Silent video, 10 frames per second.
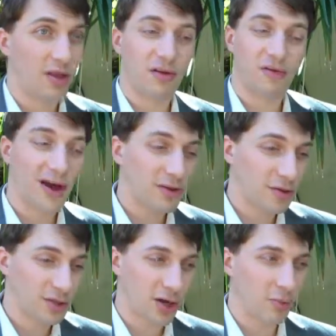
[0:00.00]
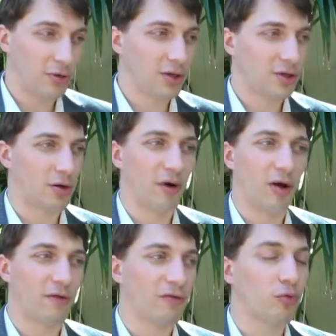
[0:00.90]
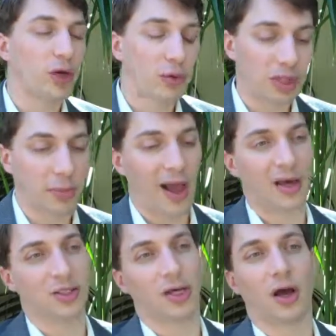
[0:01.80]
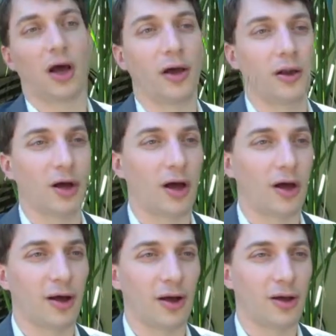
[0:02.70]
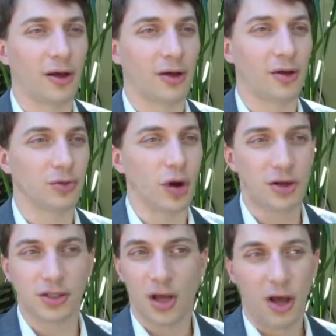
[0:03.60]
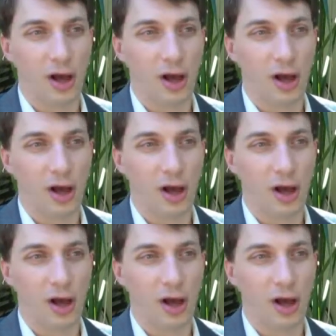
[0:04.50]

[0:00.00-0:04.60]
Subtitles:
The fact that these companies are frequently passing on drugs,